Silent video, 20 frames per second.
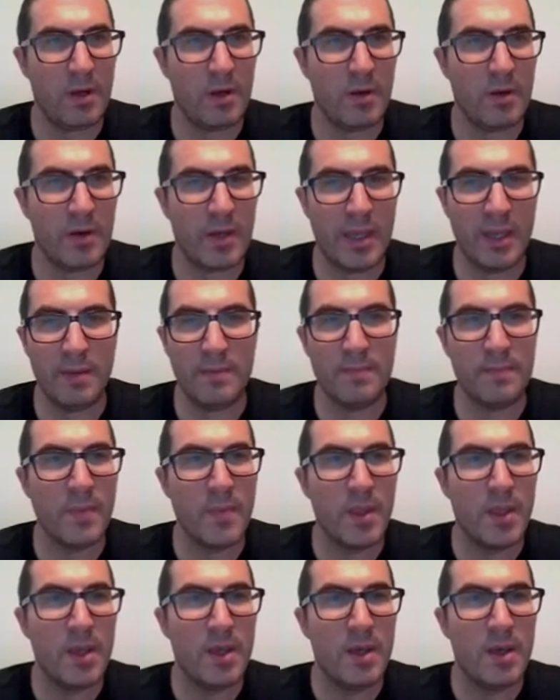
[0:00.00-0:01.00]
okay
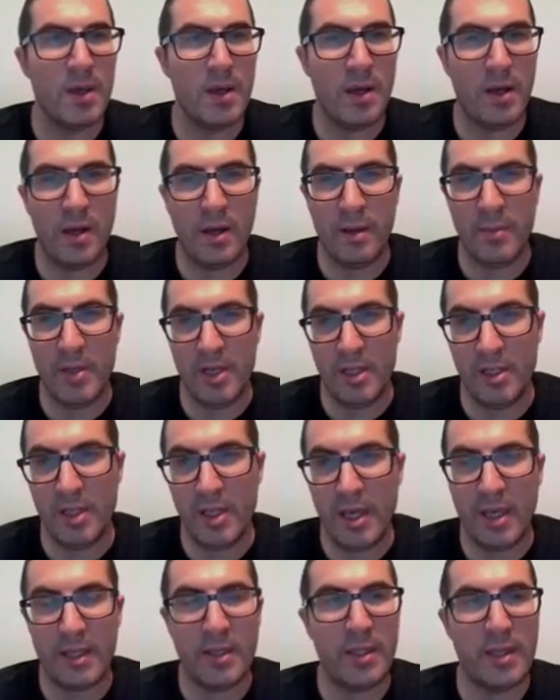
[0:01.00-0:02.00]
I mean in
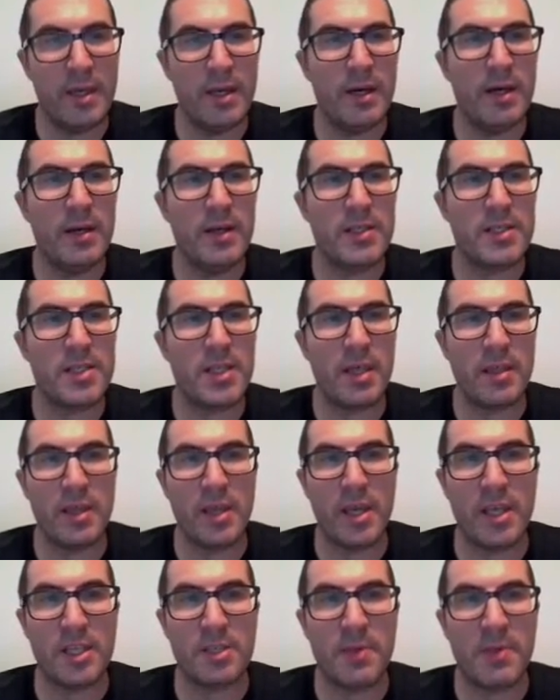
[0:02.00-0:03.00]
the, the aesthetic
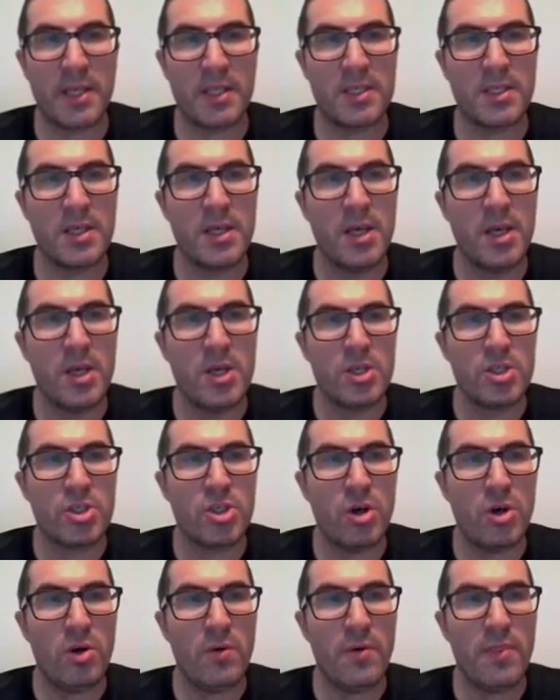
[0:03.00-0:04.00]
aspects
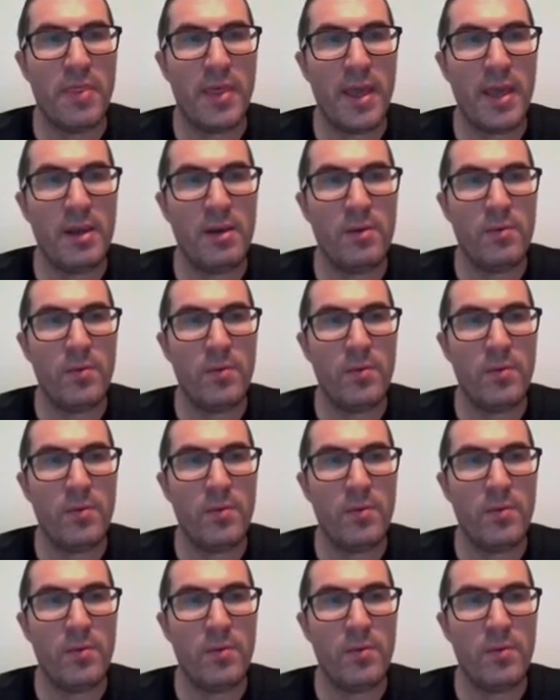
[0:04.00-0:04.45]
so then